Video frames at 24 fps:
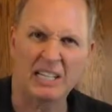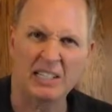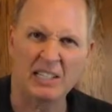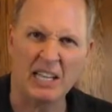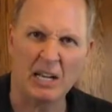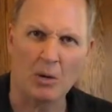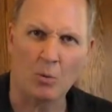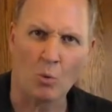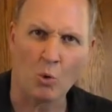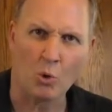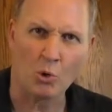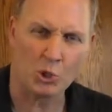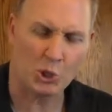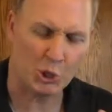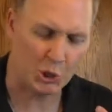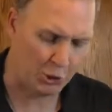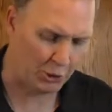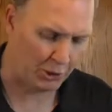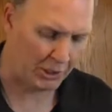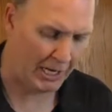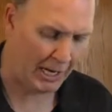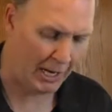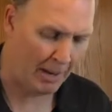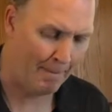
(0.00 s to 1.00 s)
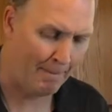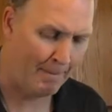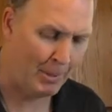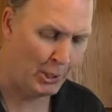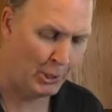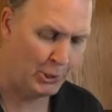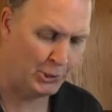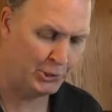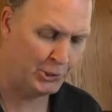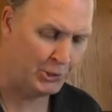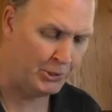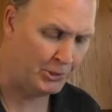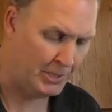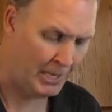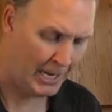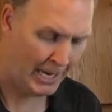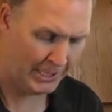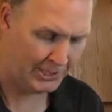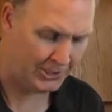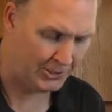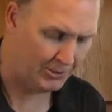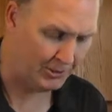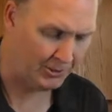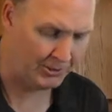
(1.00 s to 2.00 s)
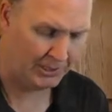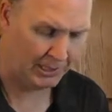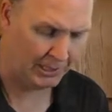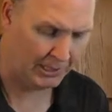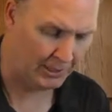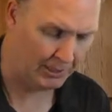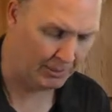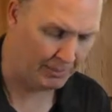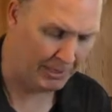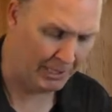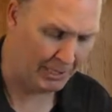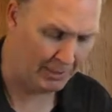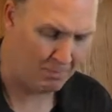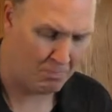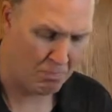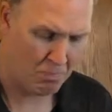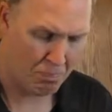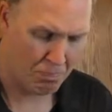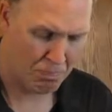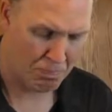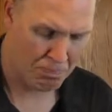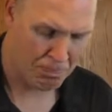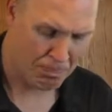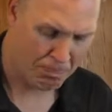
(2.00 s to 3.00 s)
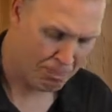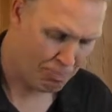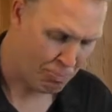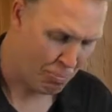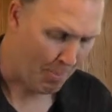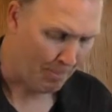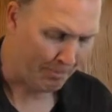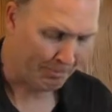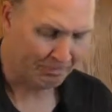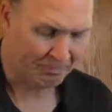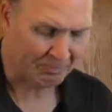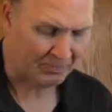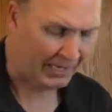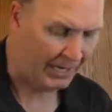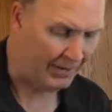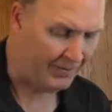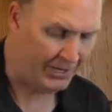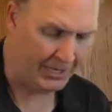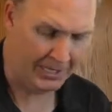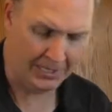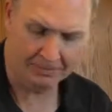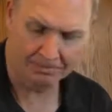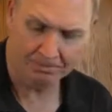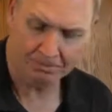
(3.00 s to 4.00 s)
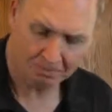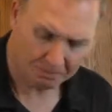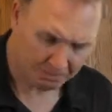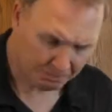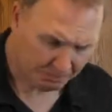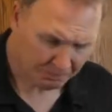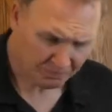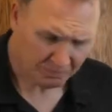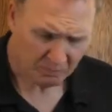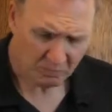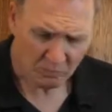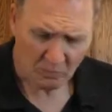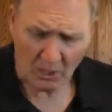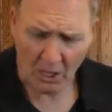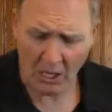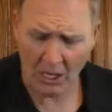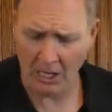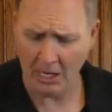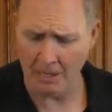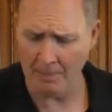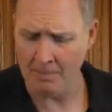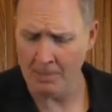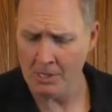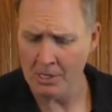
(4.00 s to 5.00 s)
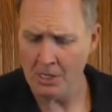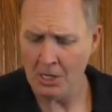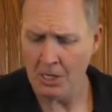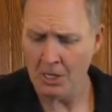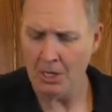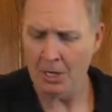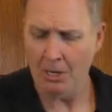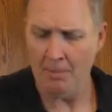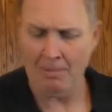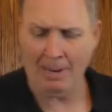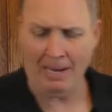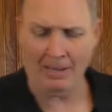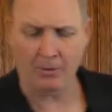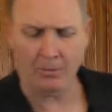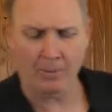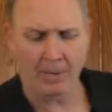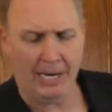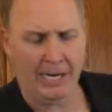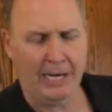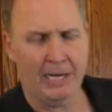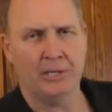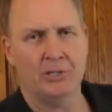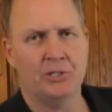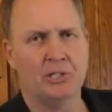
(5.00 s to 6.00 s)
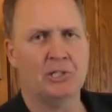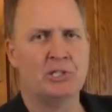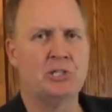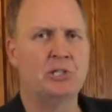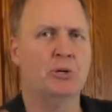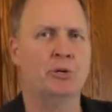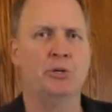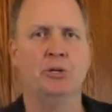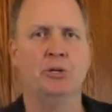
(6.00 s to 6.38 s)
That Worcestershire kind of burns your nostrils a little bit. And then, by the way, just so you